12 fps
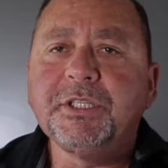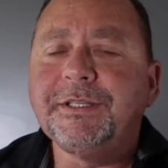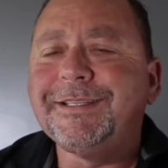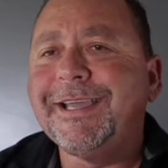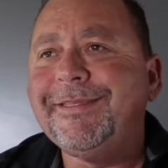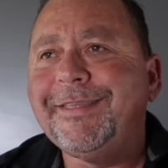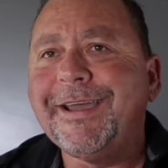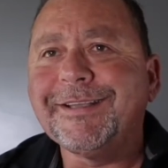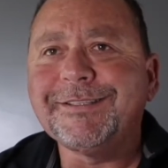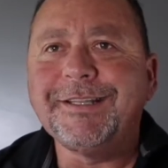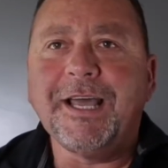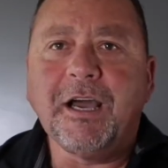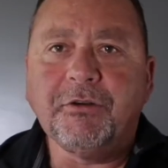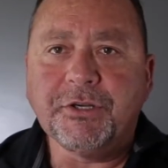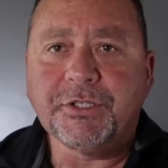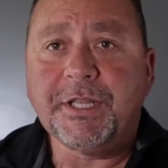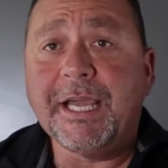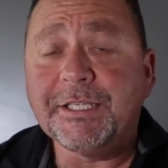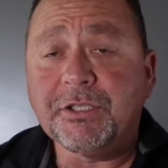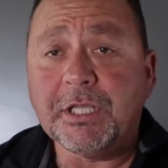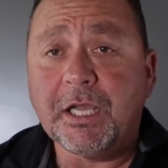to $10,000. That's